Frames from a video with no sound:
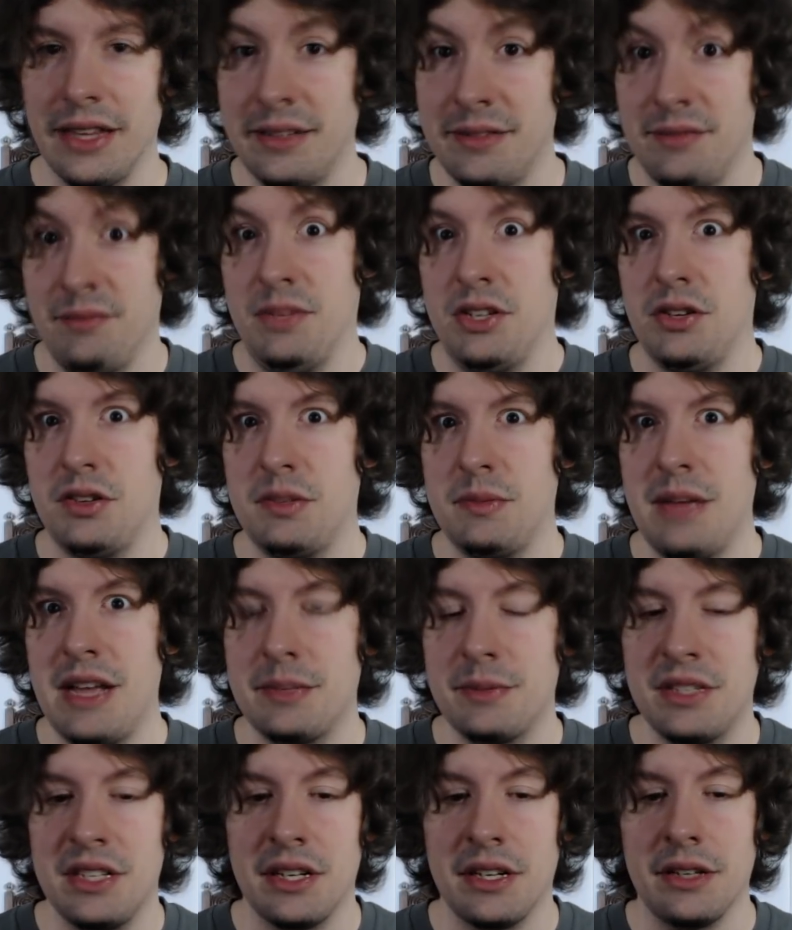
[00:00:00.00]
Like Majora's
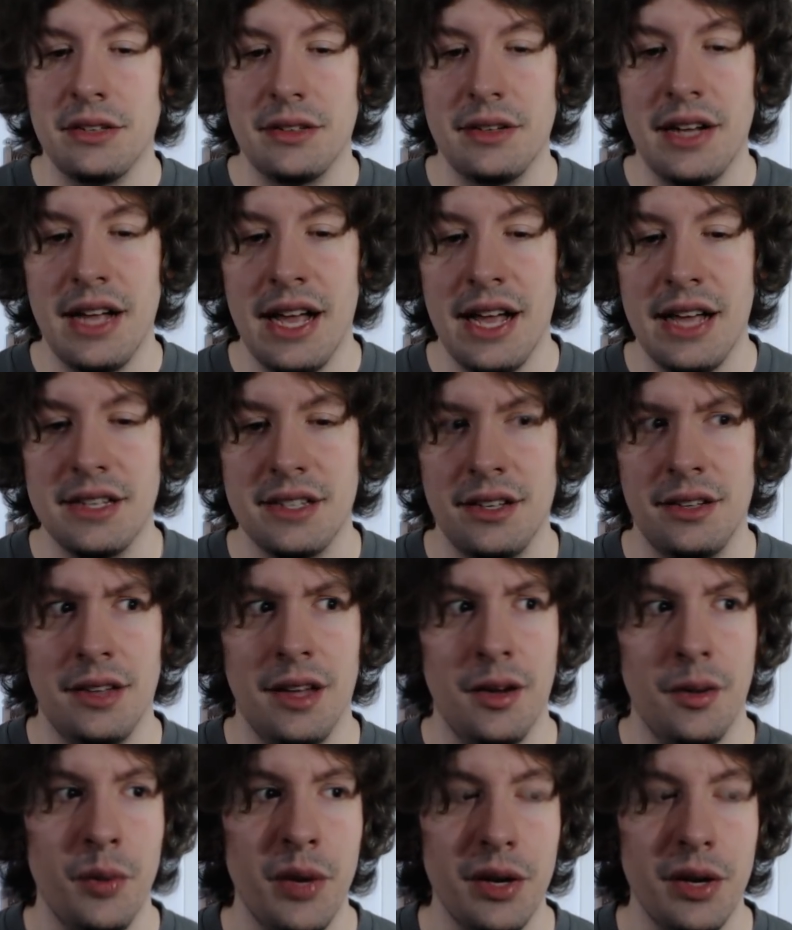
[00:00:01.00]
Mask particularly has a, a